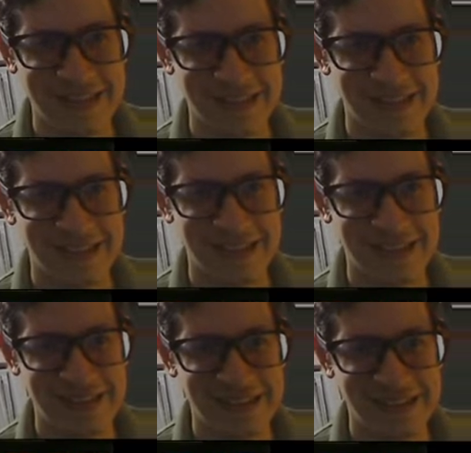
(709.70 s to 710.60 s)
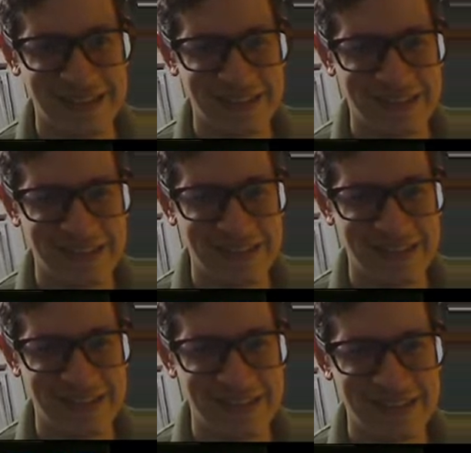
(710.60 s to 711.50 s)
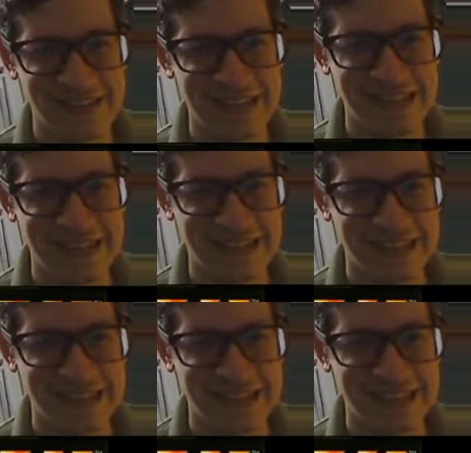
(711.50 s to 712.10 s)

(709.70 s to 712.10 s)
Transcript: is death animation. Yeah.